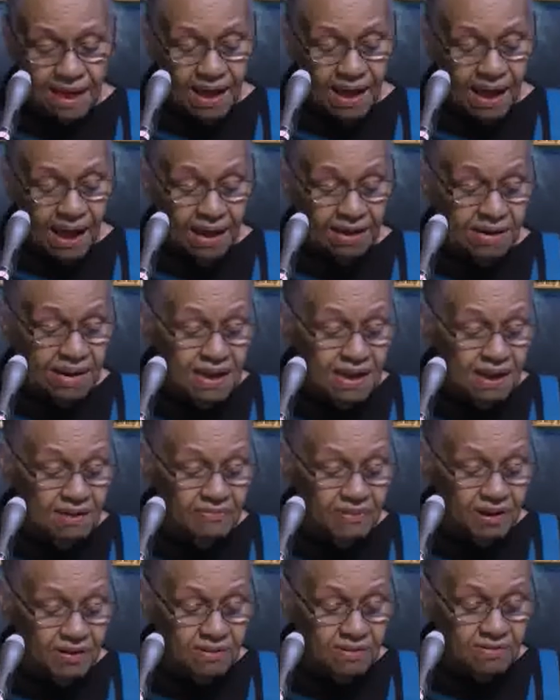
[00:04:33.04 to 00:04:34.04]
I
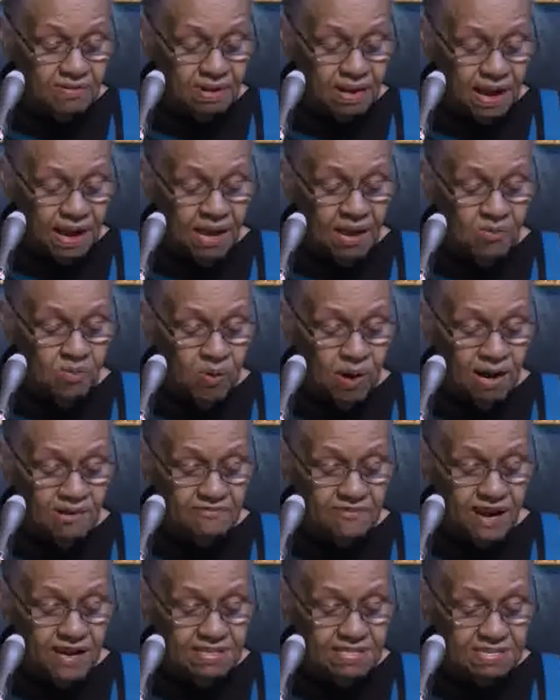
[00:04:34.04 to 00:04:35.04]
live on a
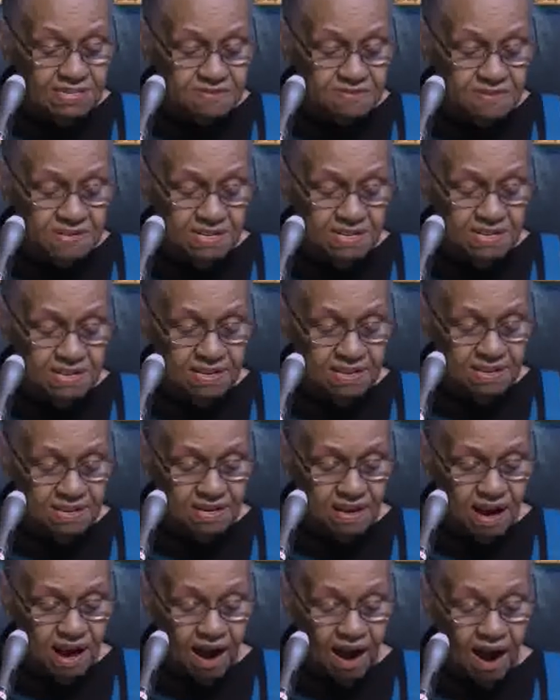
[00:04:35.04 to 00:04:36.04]
one way street,
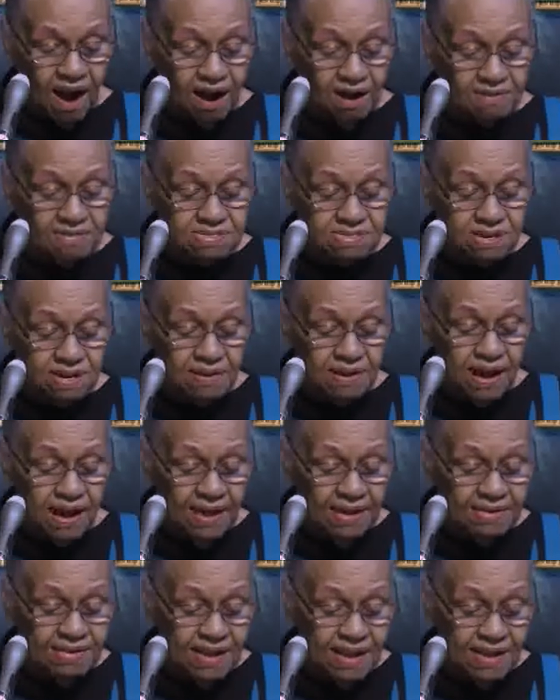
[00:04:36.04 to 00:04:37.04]
also
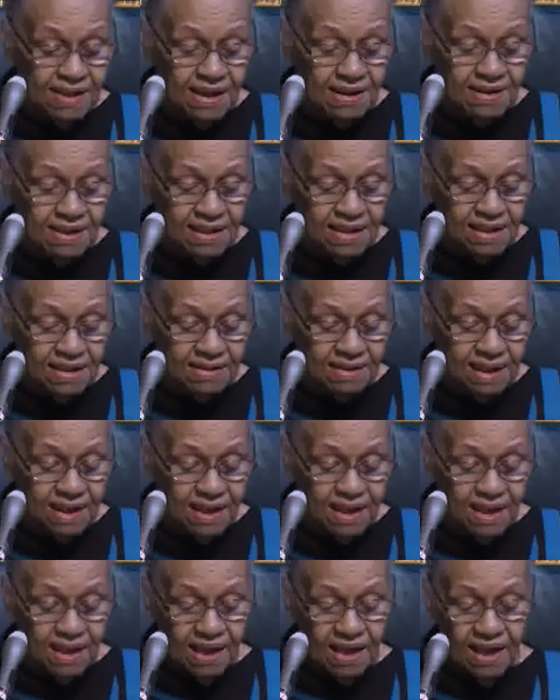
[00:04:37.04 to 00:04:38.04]
a dead end,
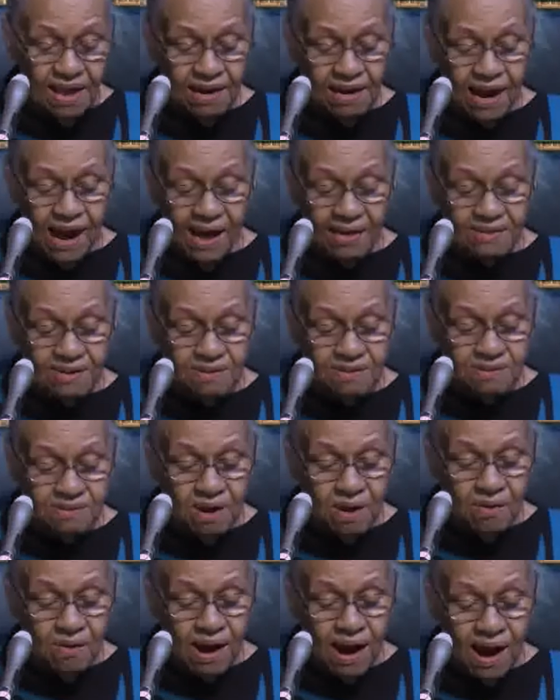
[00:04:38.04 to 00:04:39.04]
and I don't
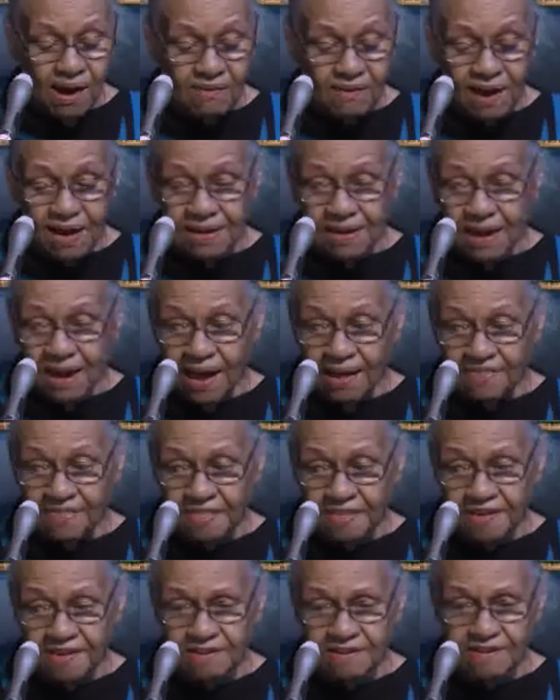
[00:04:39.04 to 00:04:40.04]
know how I got
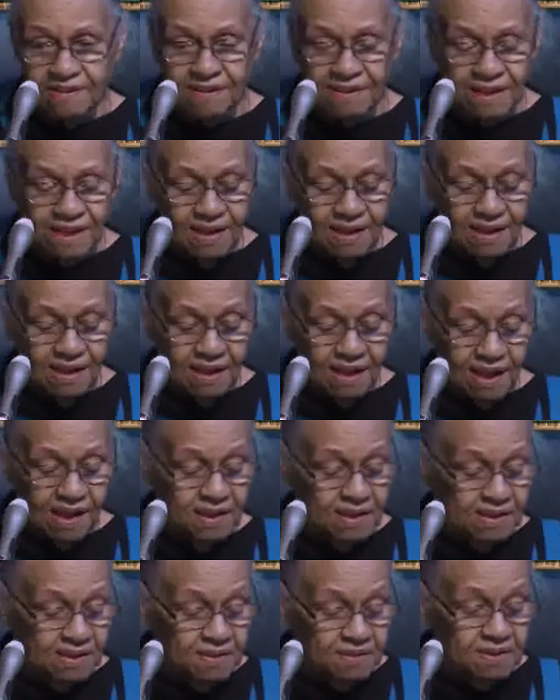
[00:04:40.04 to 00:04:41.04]
there,
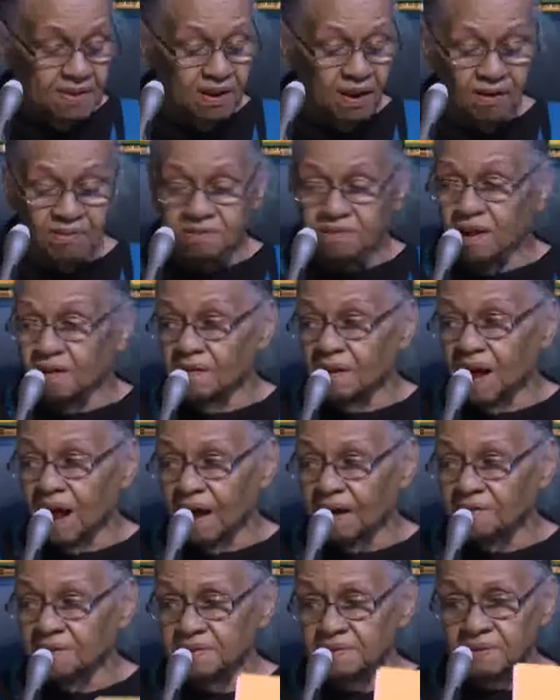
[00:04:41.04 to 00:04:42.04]
and you don't know
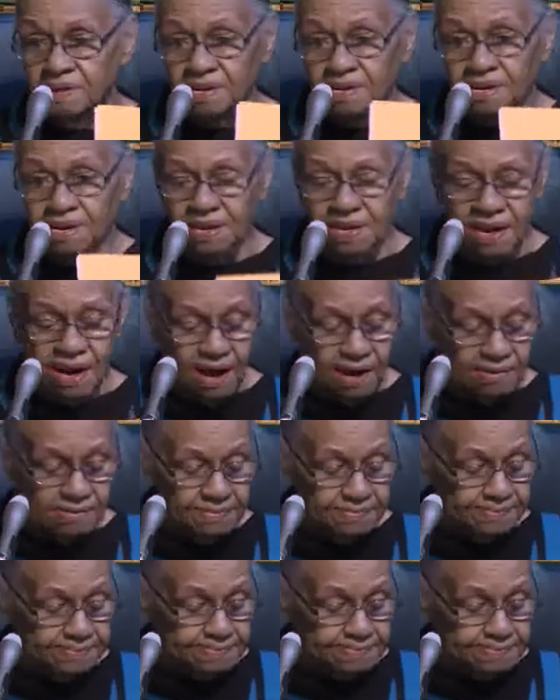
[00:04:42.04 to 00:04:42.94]
how you're going to get out.